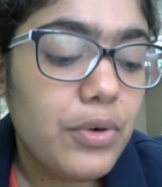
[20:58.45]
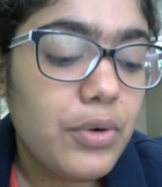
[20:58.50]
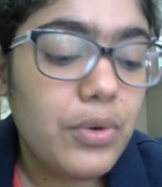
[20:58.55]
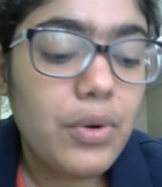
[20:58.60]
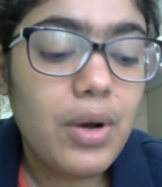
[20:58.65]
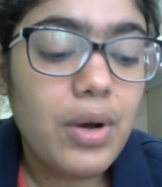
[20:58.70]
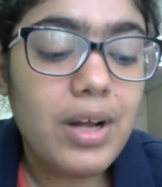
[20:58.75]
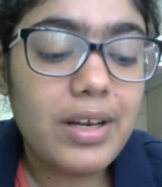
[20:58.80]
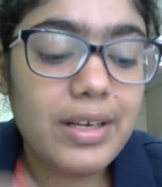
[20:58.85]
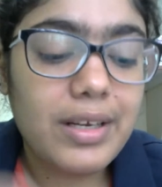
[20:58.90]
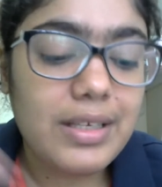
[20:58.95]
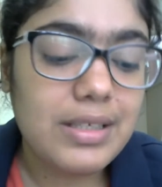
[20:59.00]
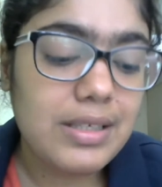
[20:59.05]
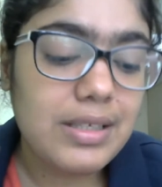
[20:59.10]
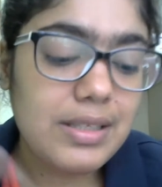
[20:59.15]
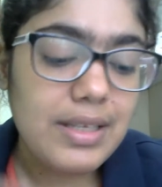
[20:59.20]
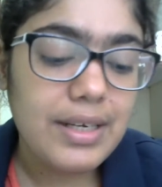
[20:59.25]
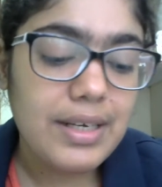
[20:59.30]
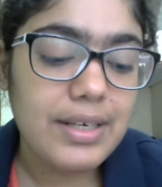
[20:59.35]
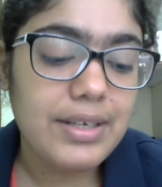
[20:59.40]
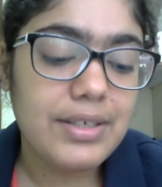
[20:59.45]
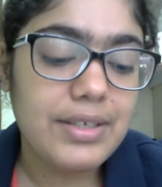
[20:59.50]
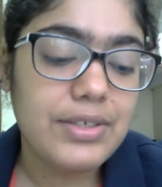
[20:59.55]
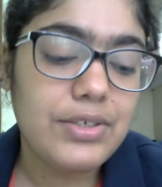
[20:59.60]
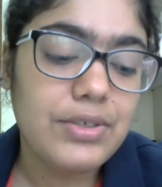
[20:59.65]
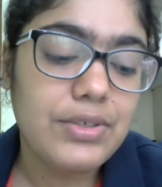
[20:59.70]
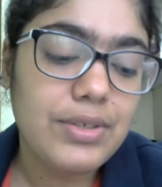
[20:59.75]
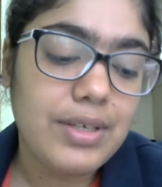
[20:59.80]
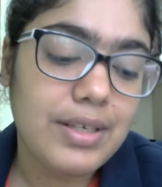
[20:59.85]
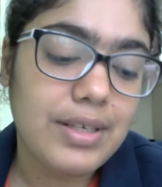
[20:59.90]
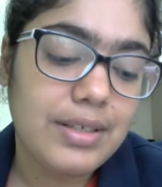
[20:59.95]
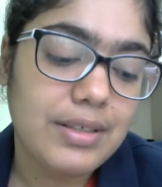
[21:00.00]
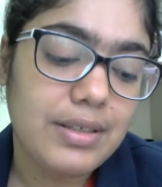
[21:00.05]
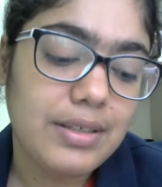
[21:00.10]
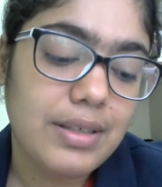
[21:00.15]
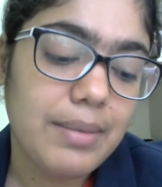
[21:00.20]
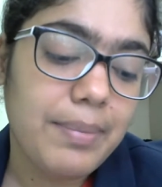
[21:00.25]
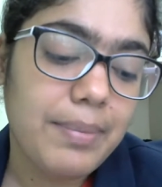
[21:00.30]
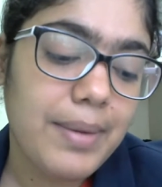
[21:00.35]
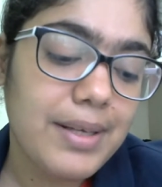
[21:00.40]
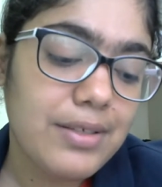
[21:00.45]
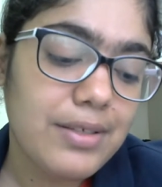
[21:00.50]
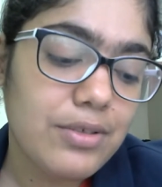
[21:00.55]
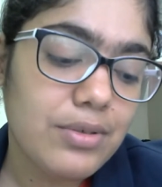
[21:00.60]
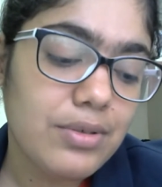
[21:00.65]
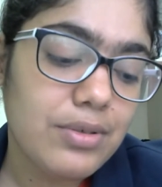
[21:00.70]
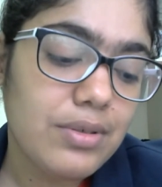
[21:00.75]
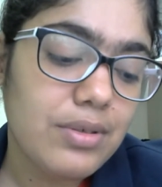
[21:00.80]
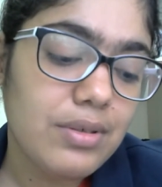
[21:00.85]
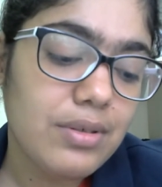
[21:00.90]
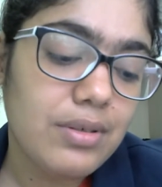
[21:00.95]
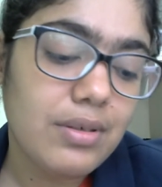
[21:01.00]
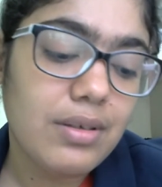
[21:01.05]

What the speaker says: no unnecessary restraint. The person